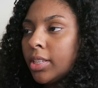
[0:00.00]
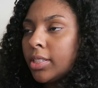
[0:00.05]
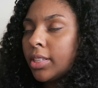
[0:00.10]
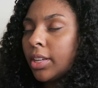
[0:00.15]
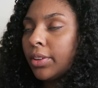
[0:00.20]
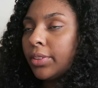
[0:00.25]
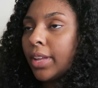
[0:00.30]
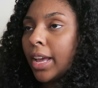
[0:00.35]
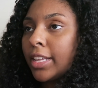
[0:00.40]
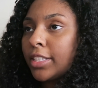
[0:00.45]

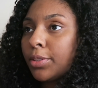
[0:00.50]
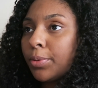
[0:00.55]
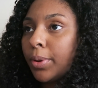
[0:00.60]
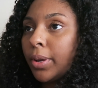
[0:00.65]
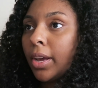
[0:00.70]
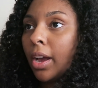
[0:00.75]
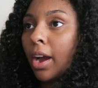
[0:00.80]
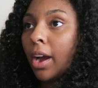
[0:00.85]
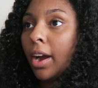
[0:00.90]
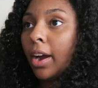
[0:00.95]
So that's where
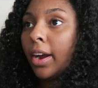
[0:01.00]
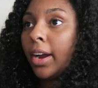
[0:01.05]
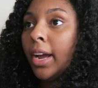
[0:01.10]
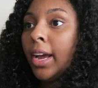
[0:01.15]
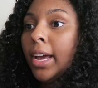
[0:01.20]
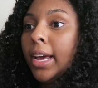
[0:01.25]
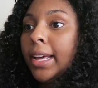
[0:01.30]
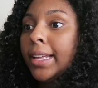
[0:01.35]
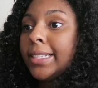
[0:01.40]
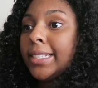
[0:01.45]
we are
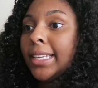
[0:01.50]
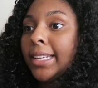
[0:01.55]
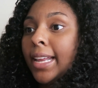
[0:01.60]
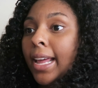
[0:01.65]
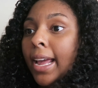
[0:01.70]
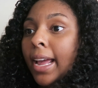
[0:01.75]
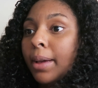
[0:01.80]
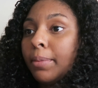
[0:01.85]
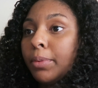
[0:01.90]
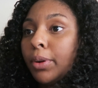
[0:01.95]

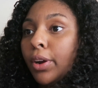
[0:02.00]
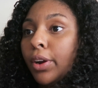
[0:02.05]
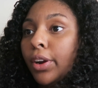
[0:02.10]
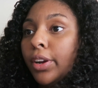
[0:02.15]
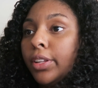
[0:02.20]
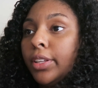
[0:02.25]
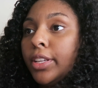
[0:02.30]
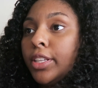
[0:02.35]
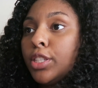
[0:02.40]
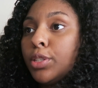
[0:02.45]
today. I'm
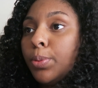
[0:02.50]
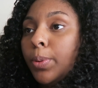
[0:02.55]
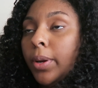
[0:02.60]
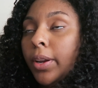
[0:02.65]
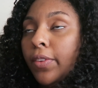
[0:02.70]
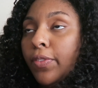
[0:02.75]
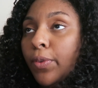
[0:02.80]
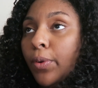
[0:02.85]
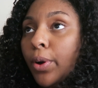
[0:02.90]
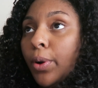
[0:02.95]
currently
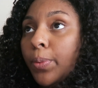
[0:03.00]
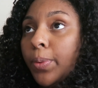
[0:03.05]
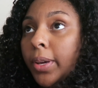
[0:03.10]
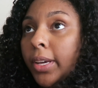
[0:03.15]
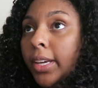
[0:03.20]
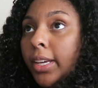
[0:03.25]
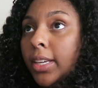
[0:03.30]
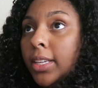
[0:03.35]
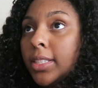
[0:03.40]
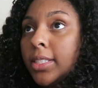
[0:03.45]
24
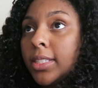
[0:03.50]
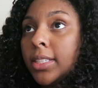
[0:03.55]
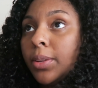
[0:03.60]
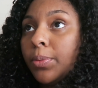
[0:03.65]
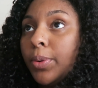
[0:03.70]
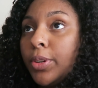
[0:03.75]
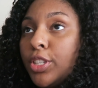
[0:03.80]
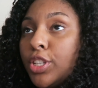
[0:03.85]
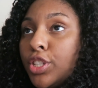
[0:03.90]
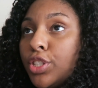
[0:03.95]
weeks,
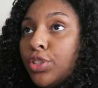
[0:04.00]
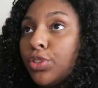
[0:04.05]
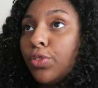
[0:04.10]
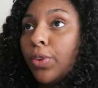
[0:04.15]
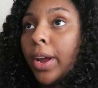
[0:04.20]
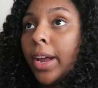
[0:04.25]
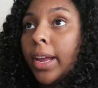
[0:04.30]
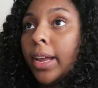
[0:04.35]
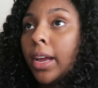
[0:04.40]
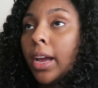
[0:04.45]
which is
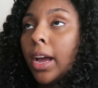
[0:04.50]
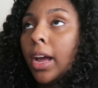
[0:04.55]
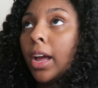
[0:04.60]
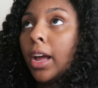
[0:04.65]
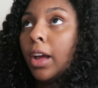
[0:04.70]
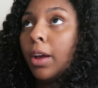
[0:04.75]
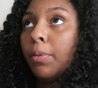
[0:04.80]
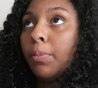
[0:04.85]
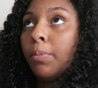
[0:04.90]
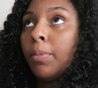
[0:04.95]
great.
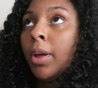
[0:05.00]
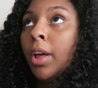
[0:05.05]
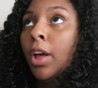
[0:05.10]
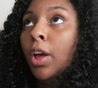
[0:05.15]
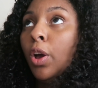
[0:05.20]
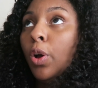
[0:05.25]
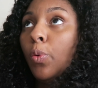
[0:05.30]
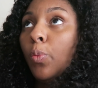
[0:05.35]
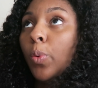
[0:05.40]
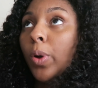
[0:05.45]

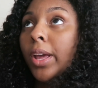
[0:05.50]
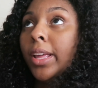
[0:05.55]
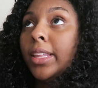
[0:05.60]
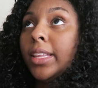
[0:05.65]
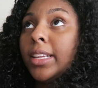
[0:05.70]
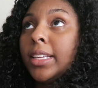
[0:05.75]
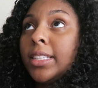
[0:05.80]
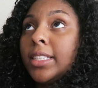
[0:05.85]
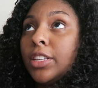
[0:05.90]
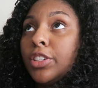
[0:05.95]

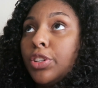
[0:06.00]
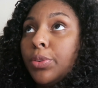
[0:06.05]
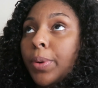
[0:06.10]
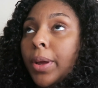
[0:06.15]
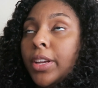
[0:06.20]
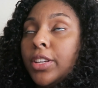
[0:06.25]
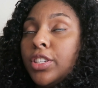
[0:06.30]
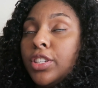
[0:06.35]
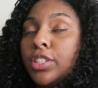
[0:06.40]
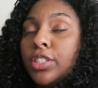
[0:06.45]
When this
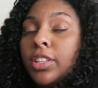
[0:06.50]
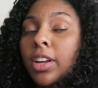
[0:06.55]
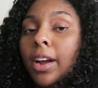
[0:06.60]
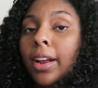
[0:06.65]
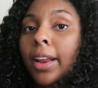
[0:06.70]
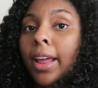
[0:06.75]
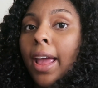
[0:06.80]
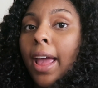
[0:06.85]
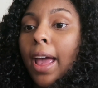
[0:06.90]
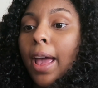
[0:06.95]
situation started